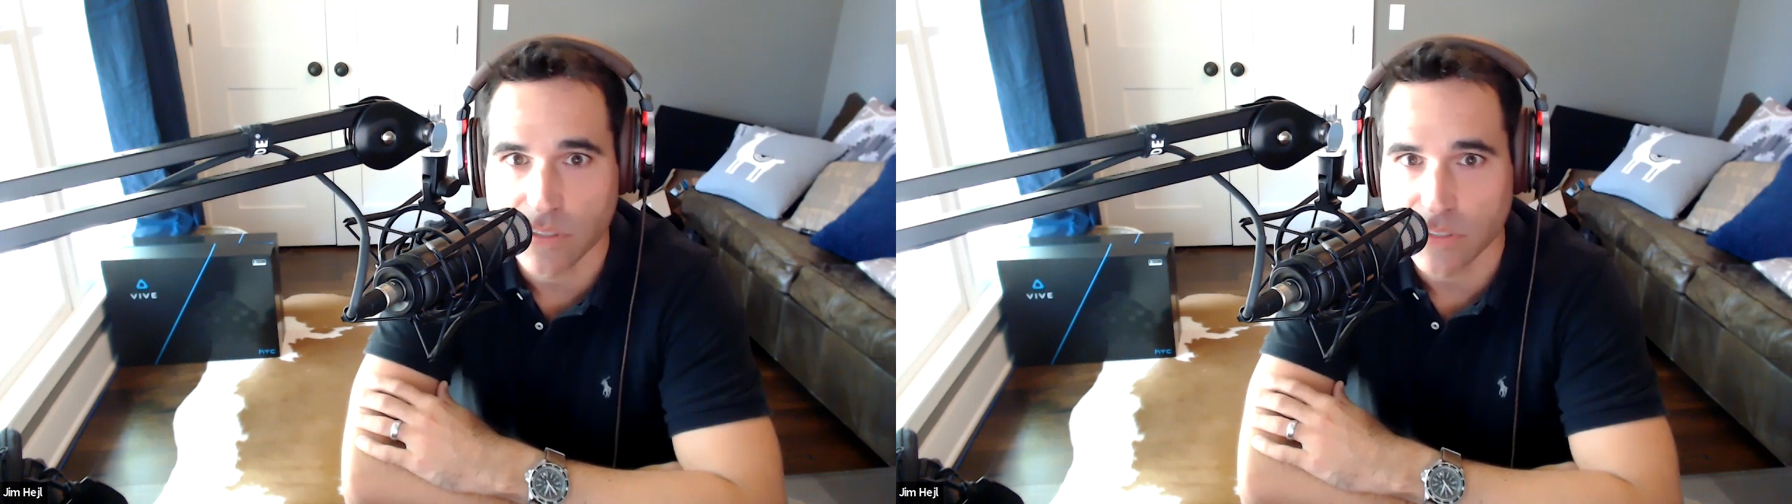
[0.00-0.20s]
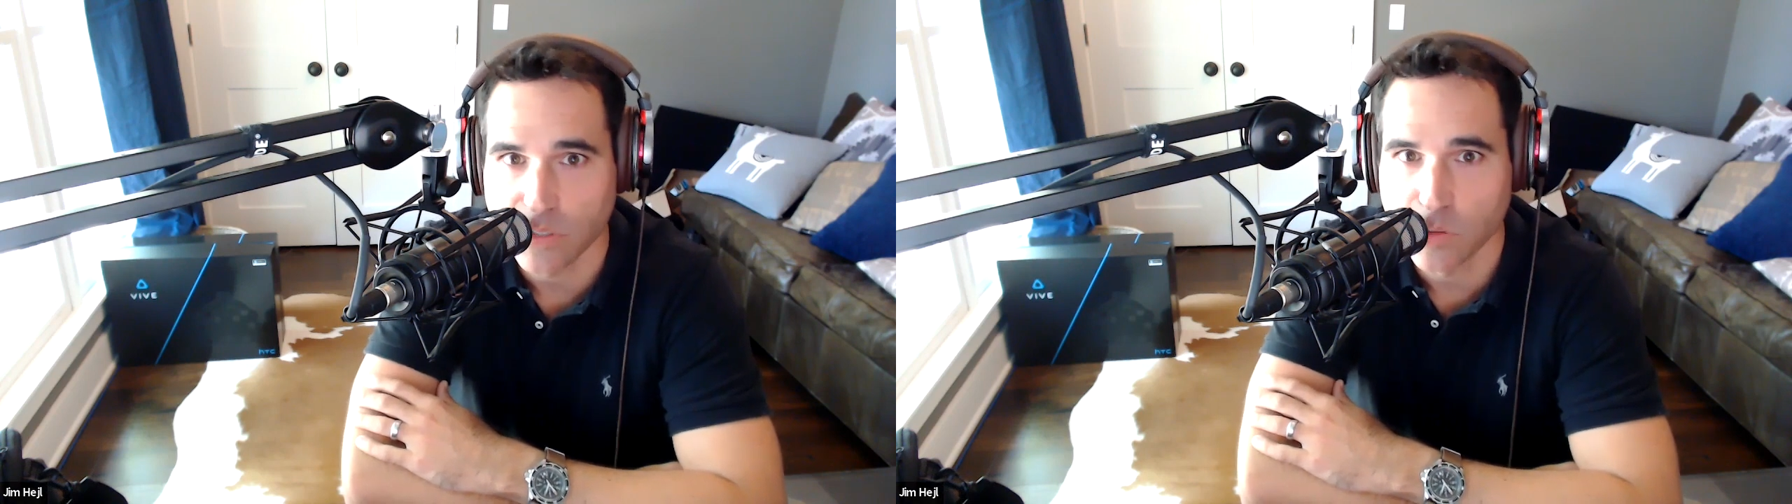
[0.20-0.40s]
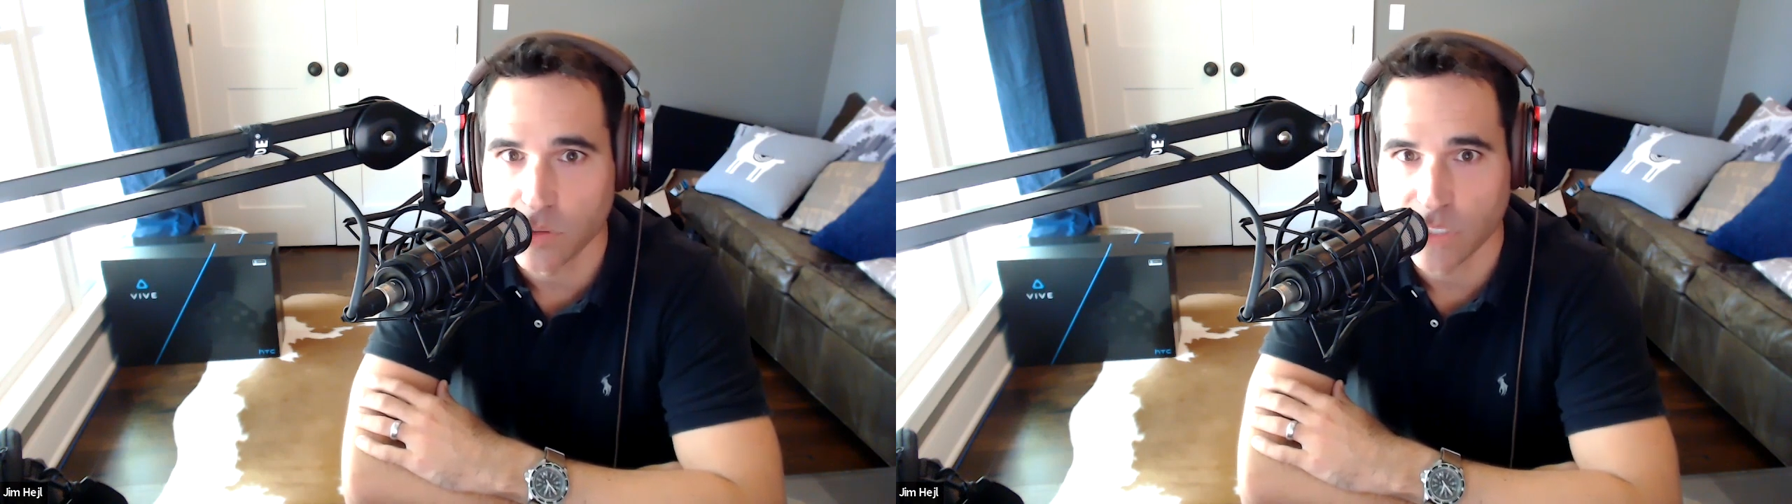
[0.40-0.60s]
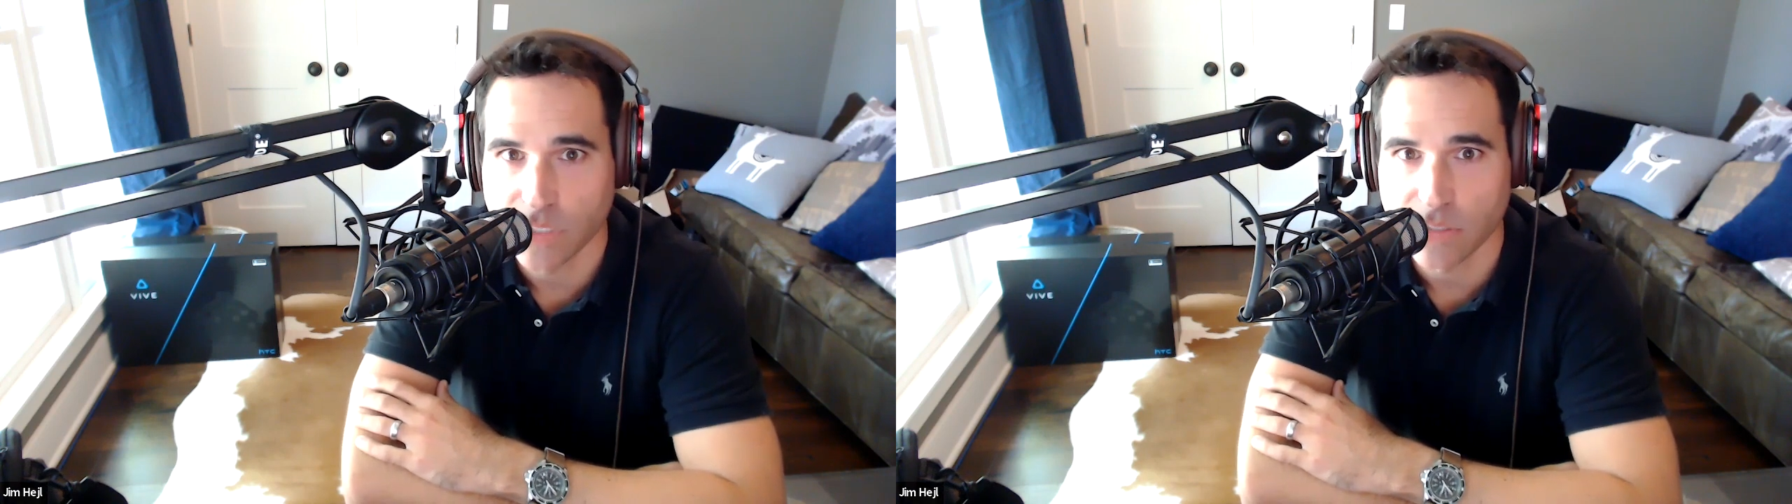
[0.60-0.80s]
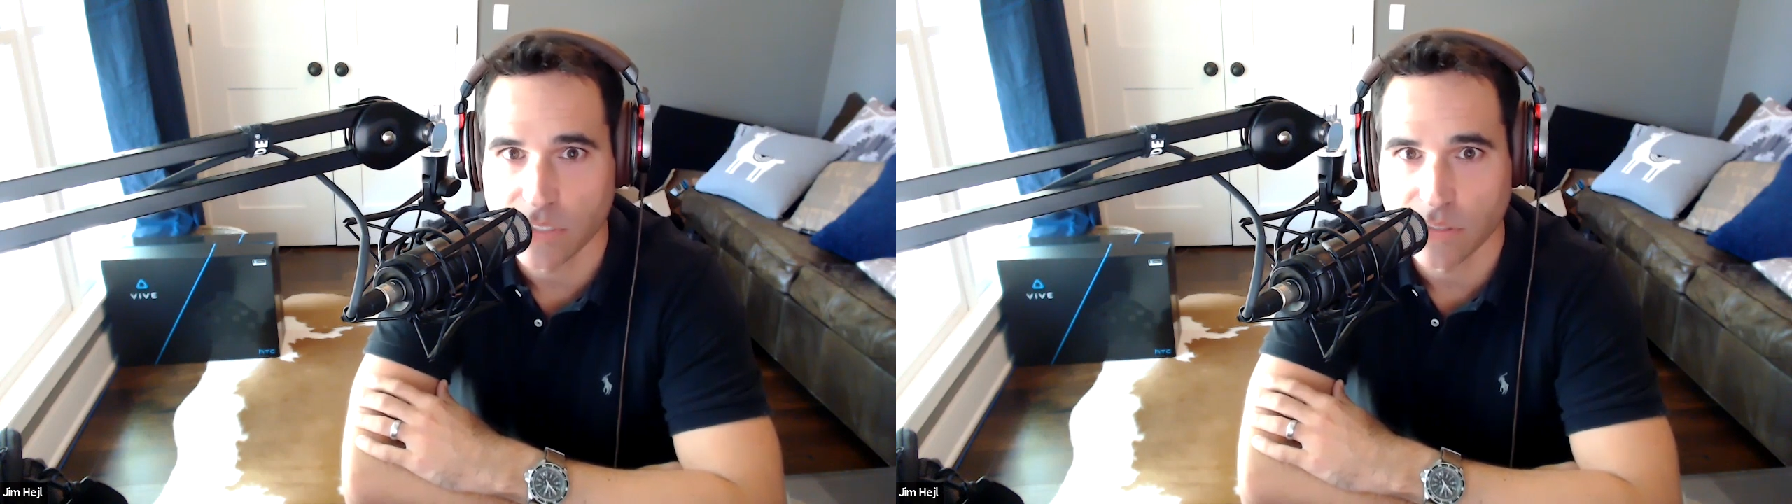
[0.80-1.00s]

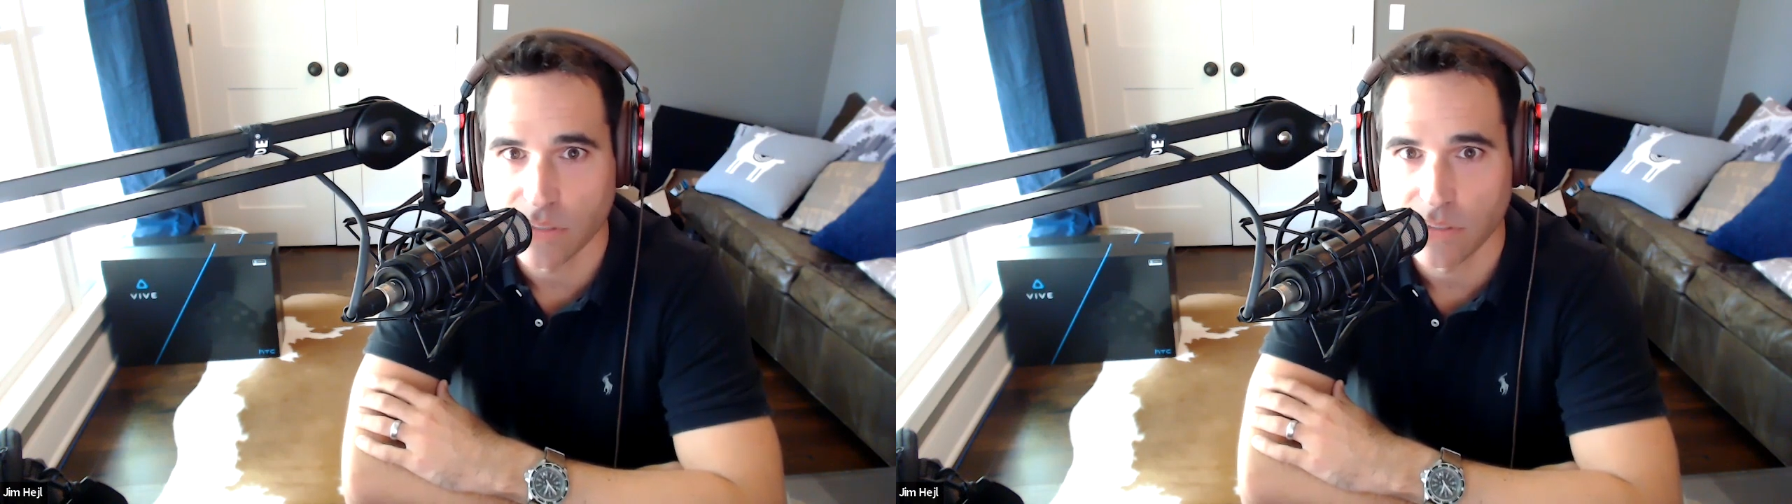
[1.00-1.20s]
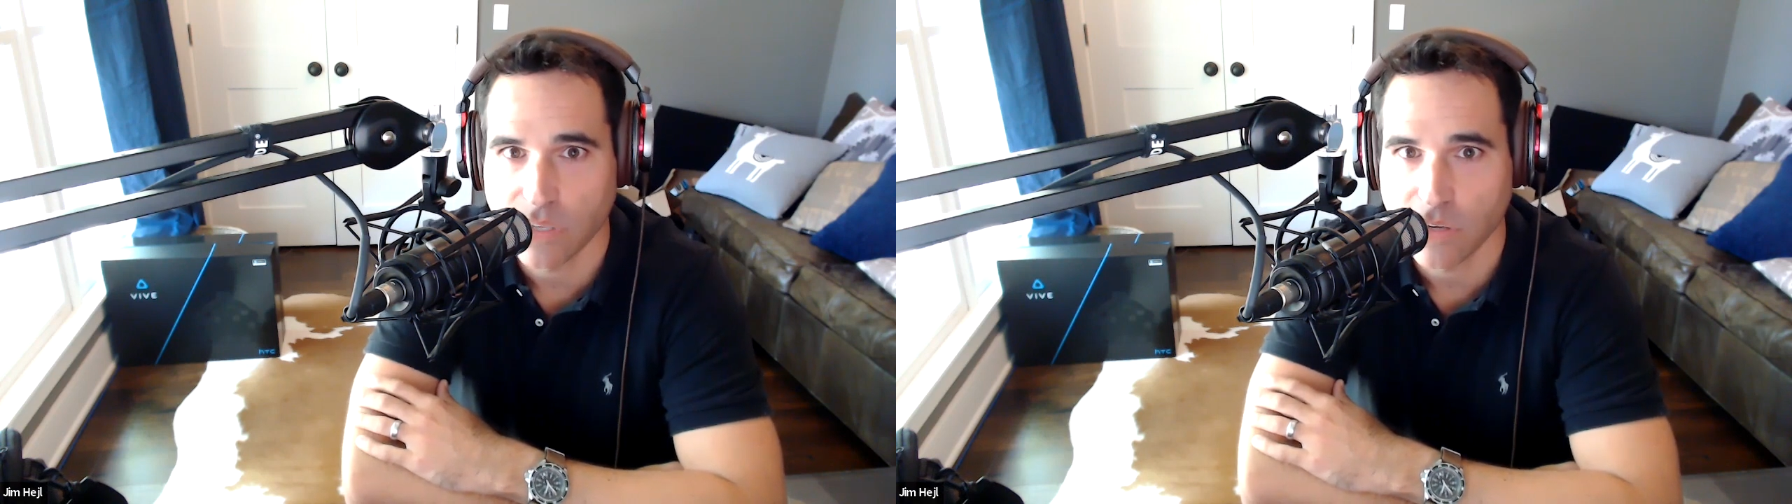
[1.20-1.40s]
Googling didn't